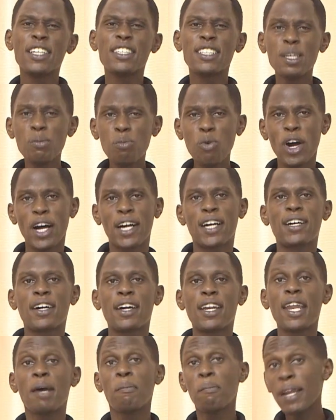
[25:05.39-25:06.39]
Teamwork.
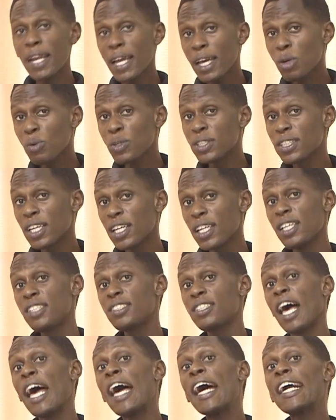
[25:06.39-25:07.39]
Number 9 we said
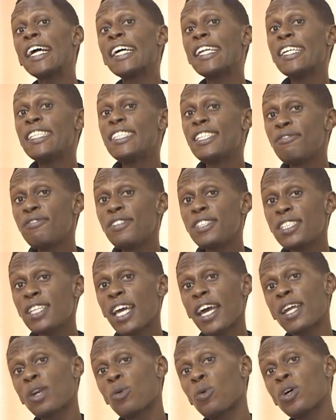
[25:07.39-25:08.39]
is
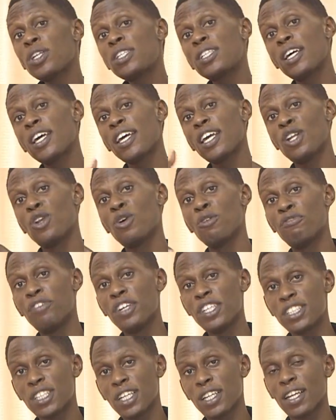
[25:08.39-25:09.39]
creativity and what?
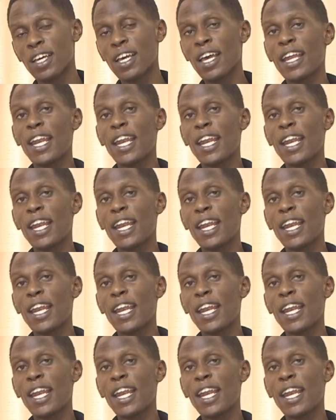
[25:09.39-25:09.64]
Innovation.